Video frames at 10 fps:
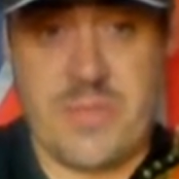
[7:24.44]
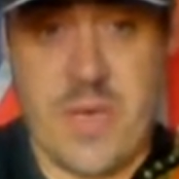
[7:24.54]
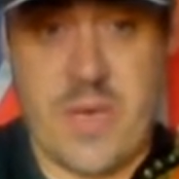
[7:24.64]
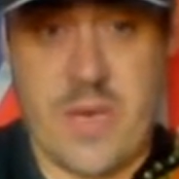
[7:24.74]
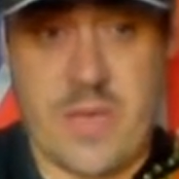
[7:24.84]

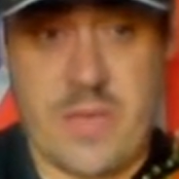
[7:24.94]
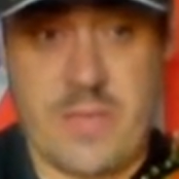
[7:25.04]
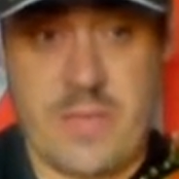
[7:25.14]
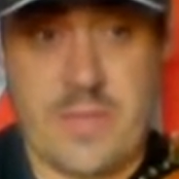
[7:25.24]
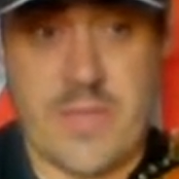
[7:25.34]

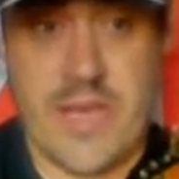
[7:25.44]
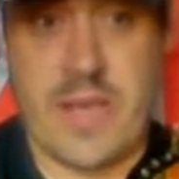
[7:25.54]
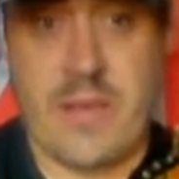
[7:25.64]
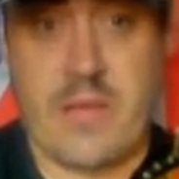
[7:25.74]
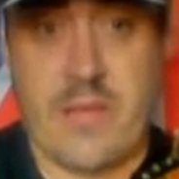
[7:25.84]

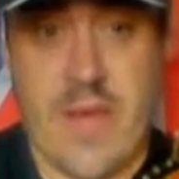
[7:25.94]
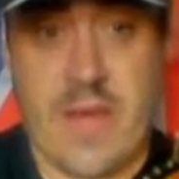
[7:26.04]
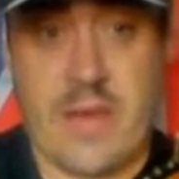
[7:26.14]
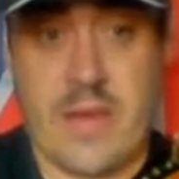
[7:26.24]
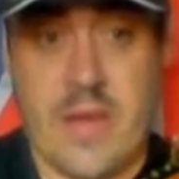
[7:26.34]
2nd
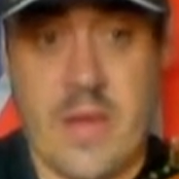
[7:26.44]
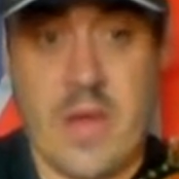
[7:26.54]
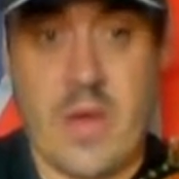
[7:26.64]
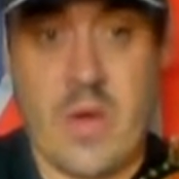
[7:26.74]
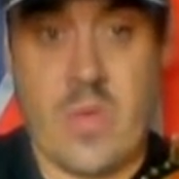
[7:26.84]
reign
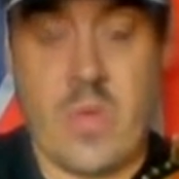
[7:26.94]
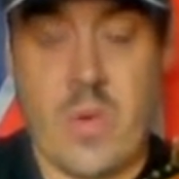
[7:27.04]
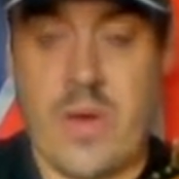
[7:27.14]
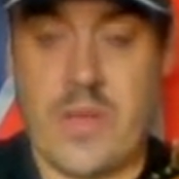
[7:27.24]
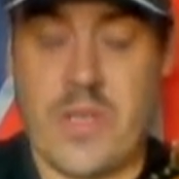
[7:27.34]

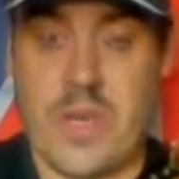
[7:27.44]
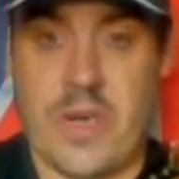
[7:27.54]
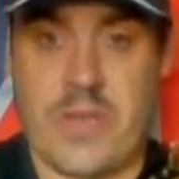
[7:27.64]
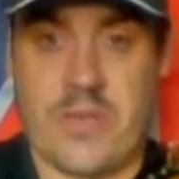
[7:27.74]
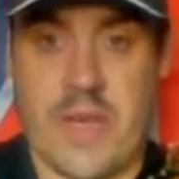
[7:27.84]
were the
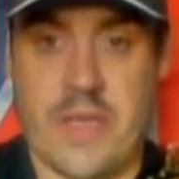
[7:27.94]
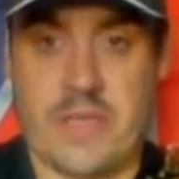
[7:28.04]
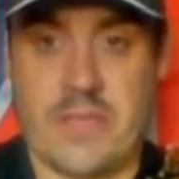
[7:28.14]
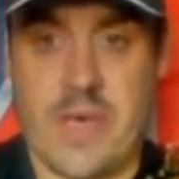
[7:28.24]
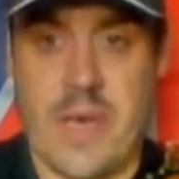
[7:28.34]
shortest
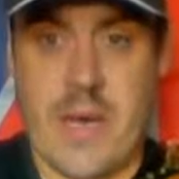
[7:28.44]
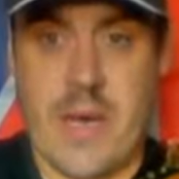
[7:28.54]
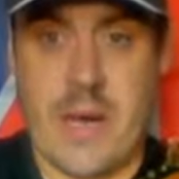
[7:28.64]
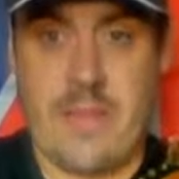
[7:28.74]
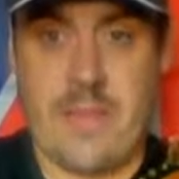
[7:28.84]
reigns.
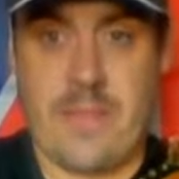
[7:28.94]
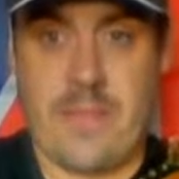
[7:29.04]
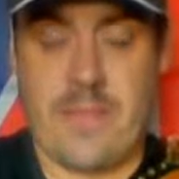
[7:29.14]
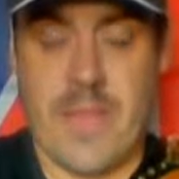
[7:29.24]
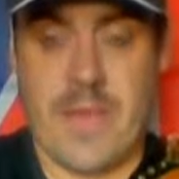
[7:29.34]

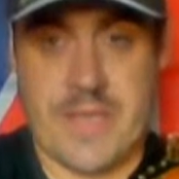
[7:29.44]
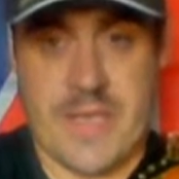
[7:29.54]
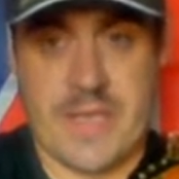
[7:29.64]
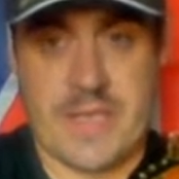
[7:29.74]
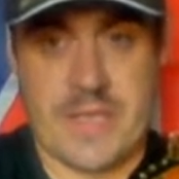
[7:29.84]
I
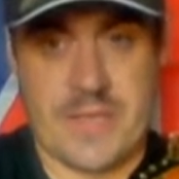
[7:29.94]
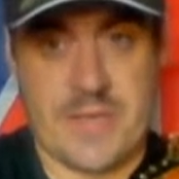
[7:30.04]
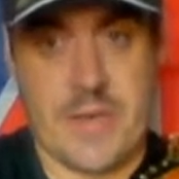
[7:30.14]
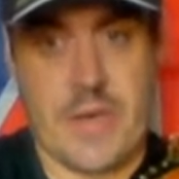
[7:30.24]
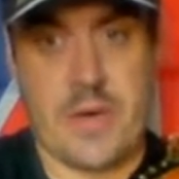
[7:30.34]
said this is
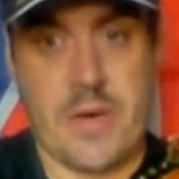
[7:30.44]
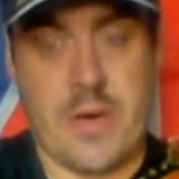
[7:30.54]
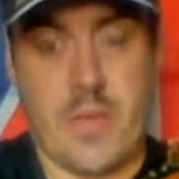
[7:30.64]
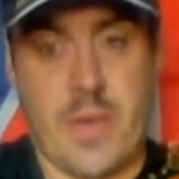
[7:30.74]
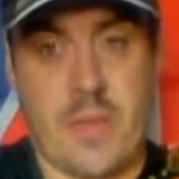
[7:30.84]

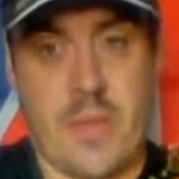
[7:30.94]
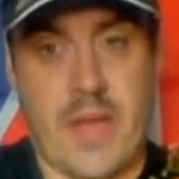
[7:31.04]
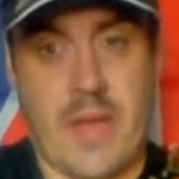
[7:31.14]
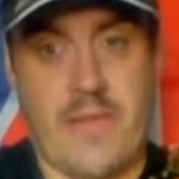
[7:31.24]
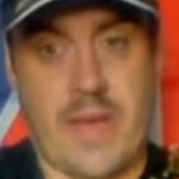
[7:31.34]

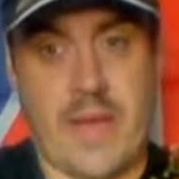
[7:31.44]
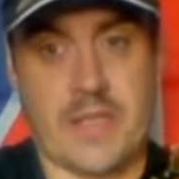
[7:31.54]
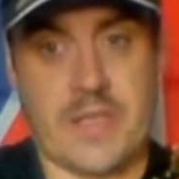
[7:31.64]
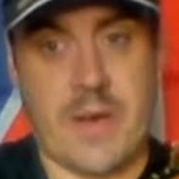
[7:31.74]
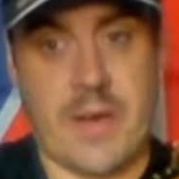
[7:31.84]
Wikipedia
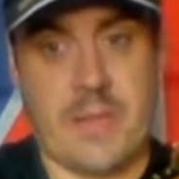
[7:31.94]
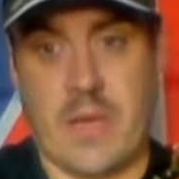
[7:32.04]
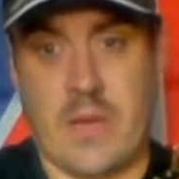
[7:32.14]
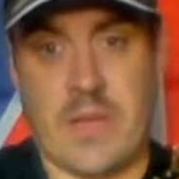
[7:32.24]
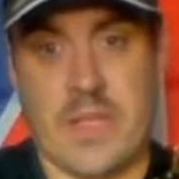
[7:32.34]
fact, so I
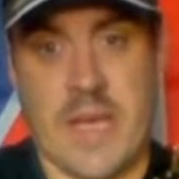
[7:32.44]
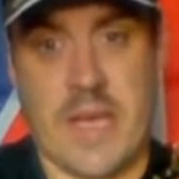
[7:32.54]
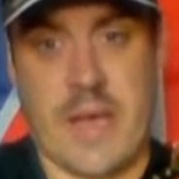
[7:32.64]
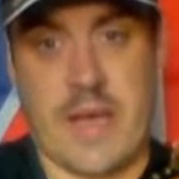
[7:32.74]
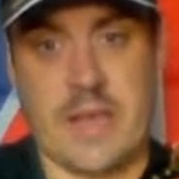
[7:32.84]
can only
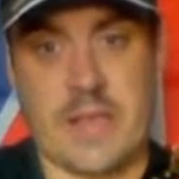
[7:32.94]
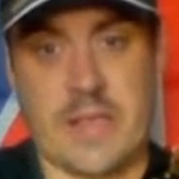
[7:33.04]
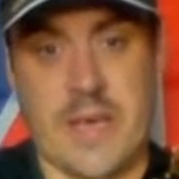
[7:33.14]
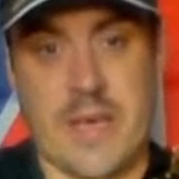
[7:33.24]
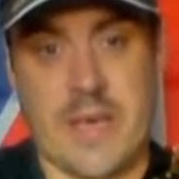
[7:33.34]
take it as
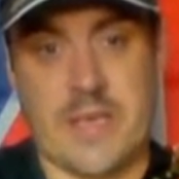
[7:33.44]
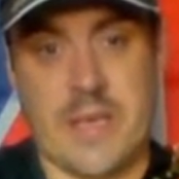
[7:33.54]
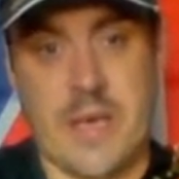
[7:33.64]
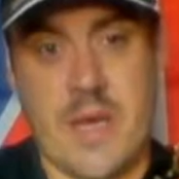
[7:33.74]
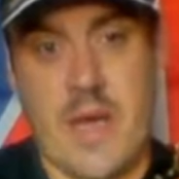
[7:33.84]
that is.
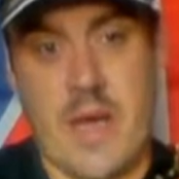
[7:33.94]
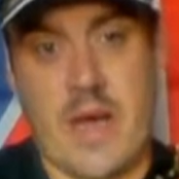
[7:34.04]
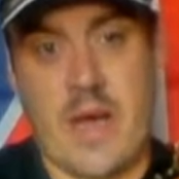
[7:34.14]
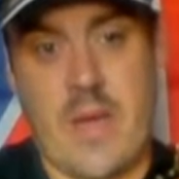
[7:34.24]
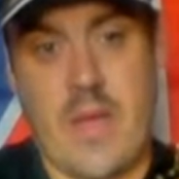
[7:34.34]

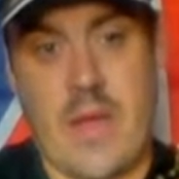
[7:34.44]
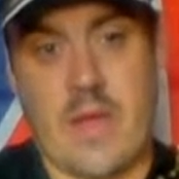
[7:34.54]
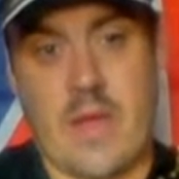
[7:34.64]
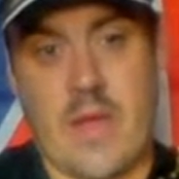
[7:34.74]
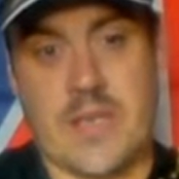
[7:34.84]
They
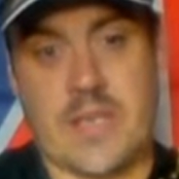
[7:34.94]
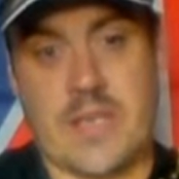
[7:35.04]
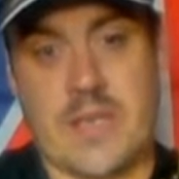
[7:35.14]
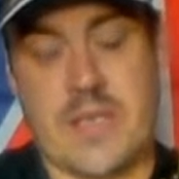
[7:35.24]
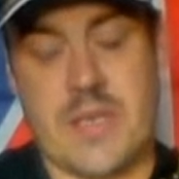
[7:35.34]
only
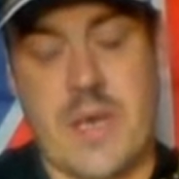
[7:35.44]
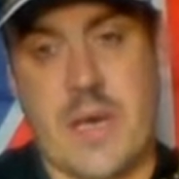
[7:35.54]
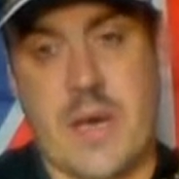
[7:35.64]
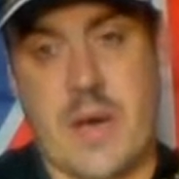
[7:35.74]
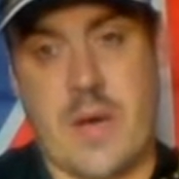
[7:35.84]
lasted
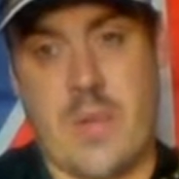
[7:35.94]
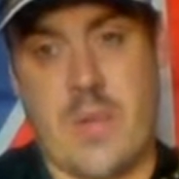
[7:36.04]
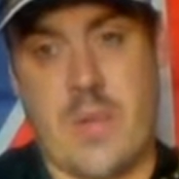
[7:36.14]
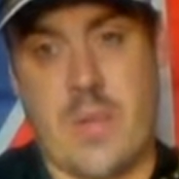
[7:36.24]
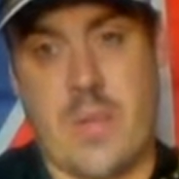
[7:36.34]

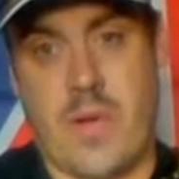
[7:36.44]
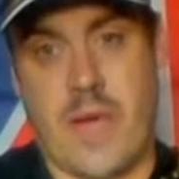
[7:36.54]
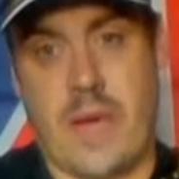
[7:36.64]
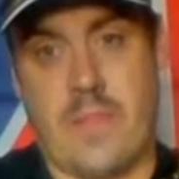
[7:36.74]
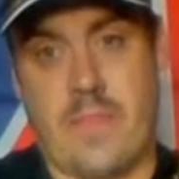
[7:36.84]
1 day,